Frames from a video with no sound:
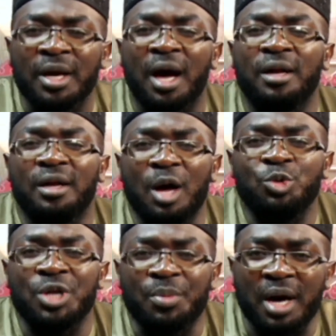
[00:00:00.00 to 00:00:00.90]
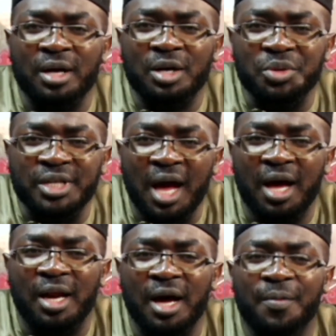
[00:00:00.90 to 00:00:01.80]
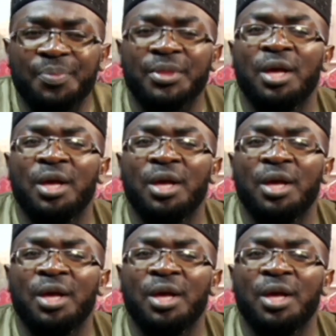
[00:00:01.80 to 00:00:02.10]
Allah wa ta'ala